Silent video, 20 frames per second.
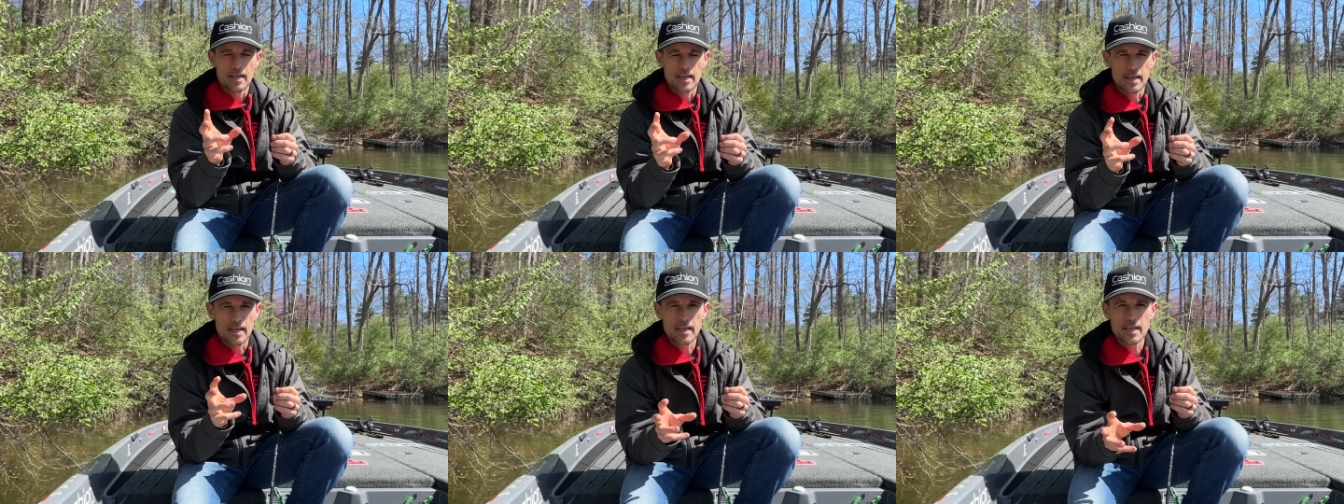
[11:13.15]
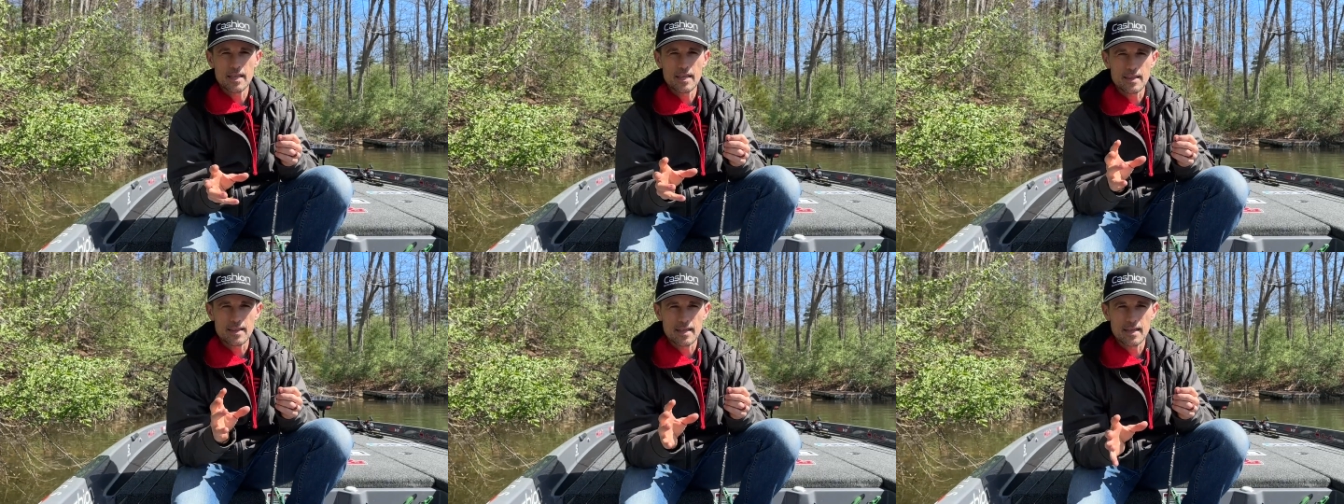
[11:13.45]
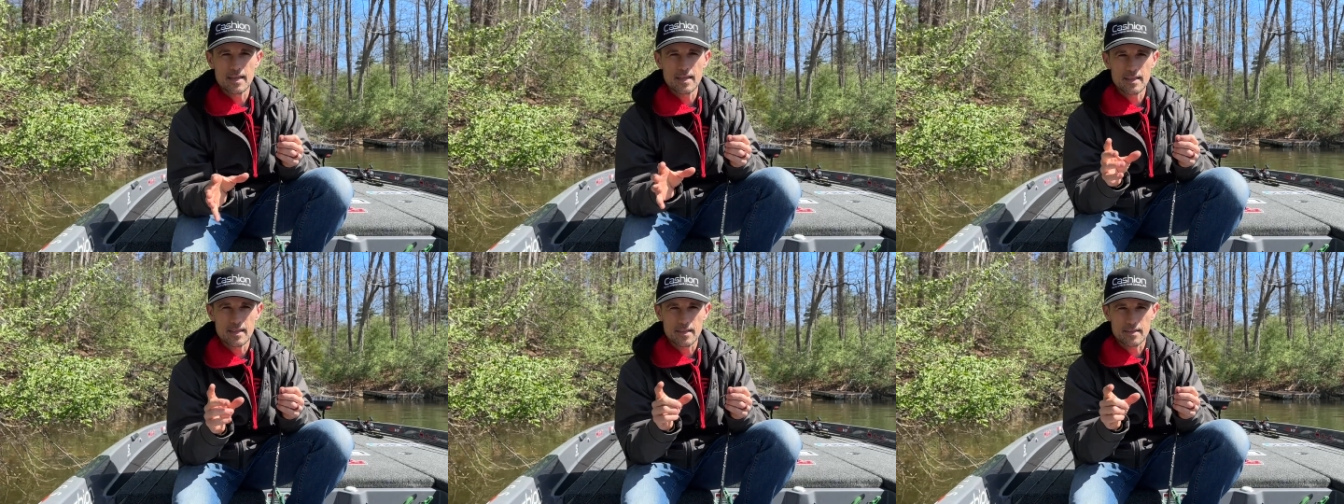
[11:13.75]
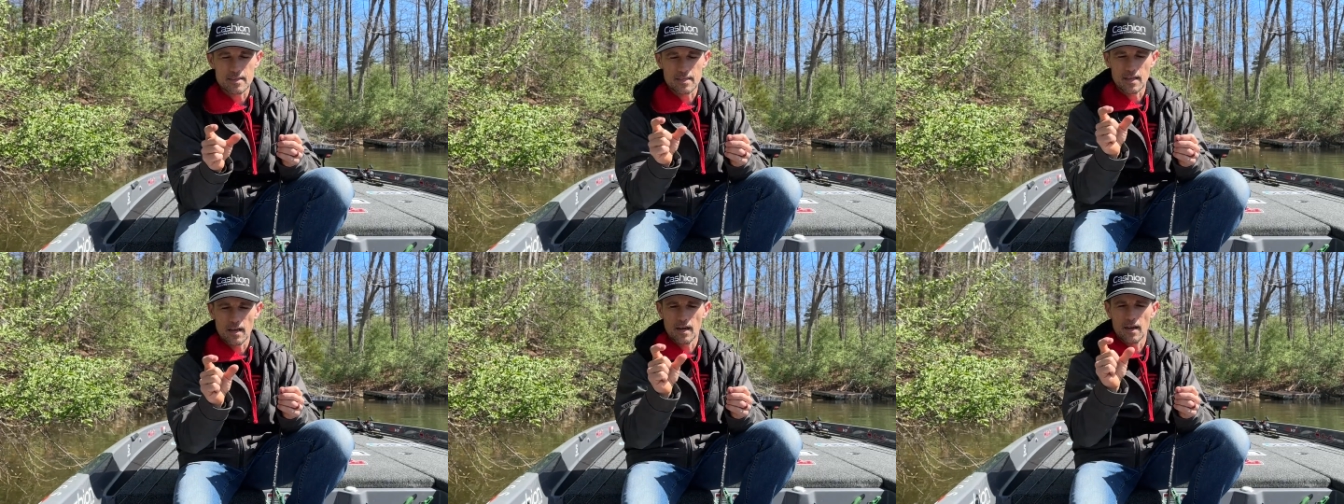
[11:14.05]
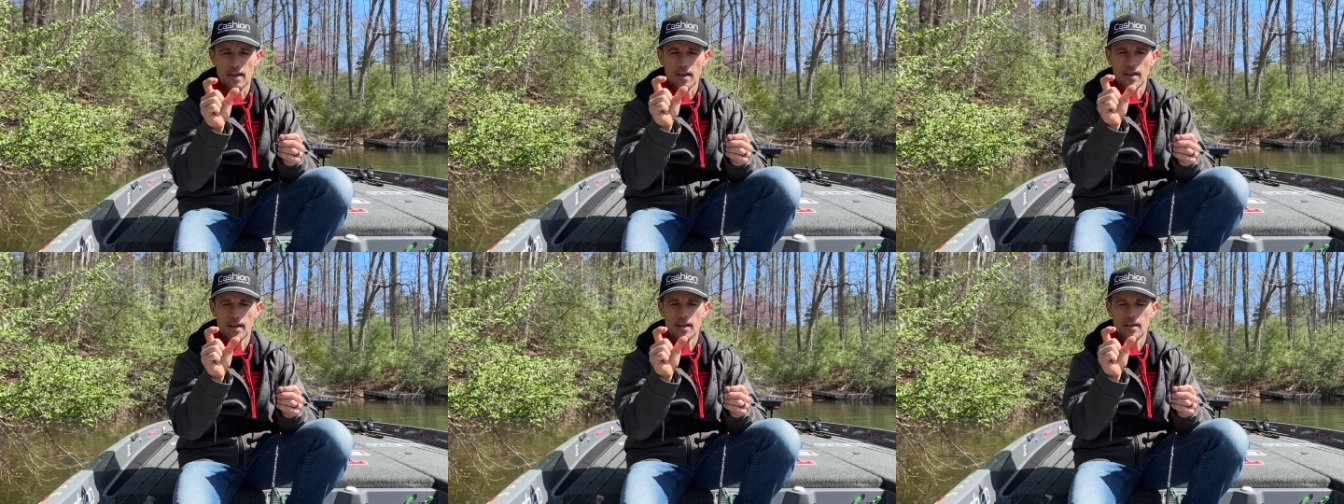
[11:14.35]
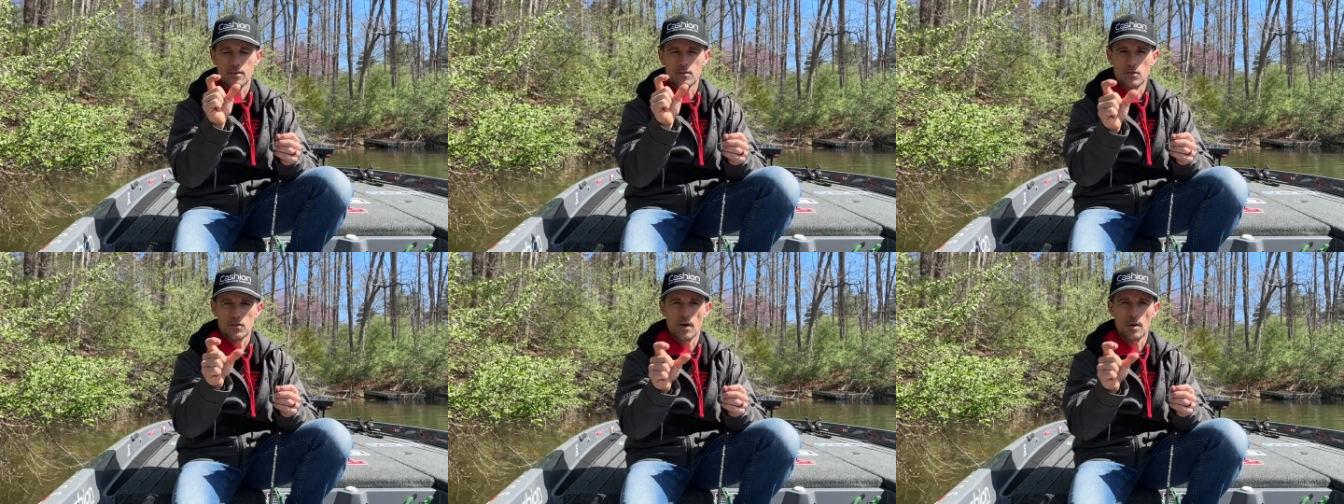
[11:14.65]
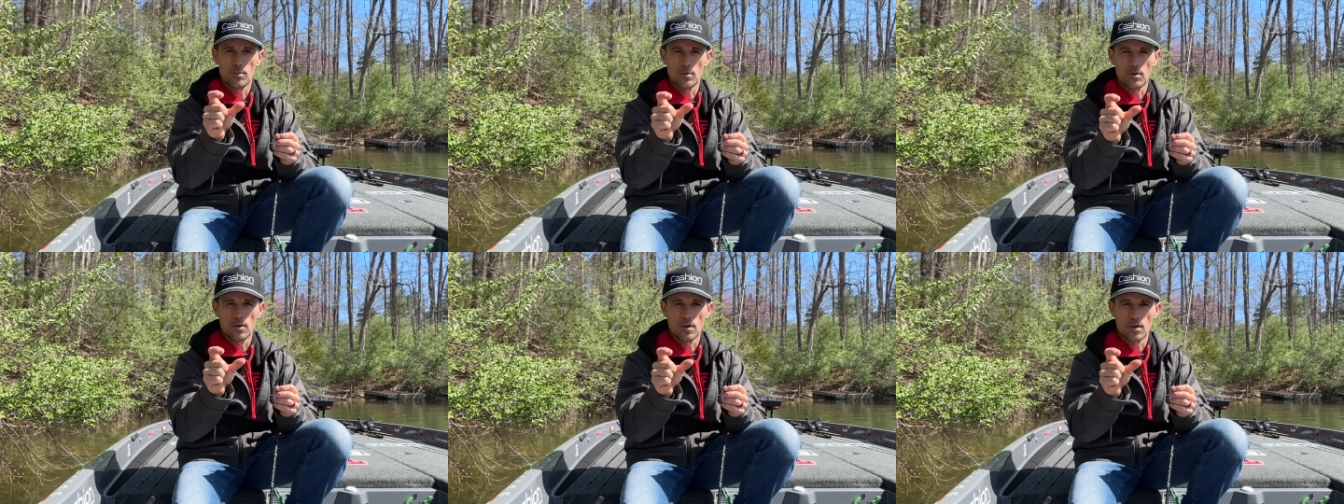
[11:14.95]
Anything that's got a
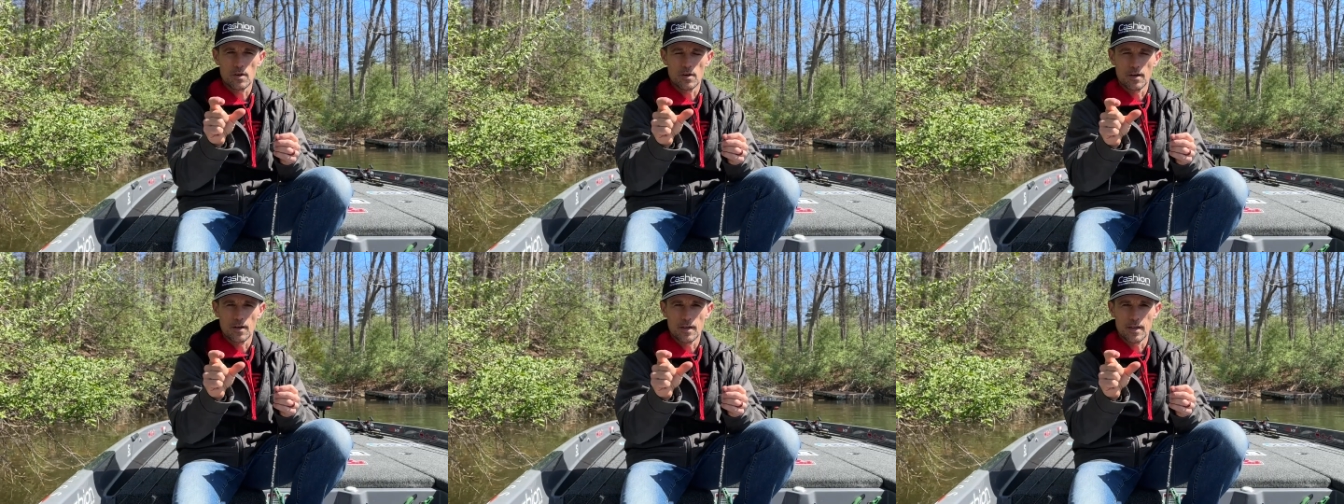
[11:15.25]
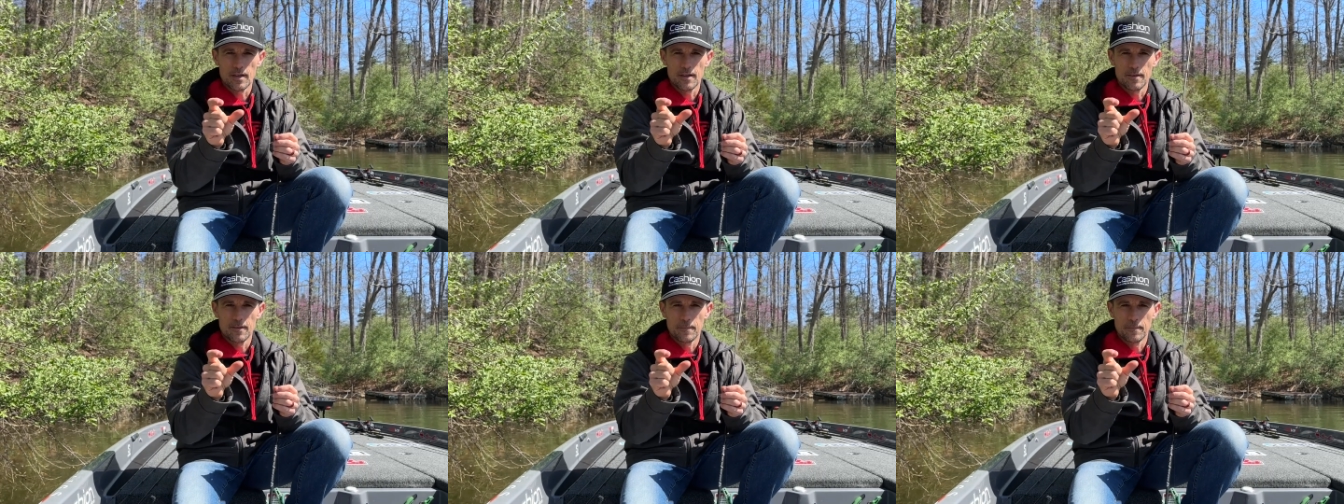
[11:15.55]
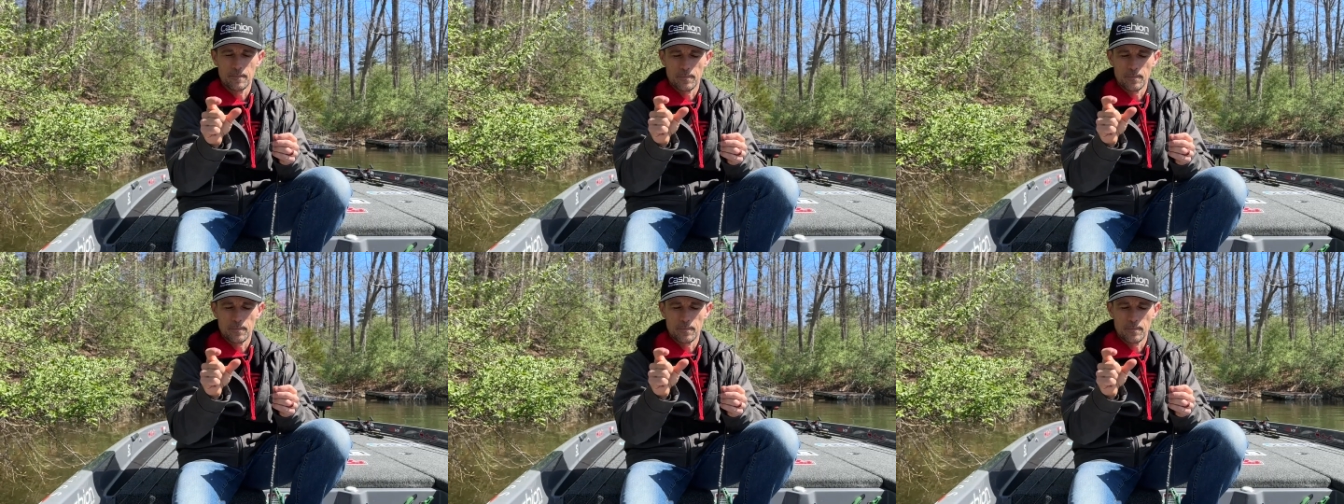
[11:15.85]
treble hook on it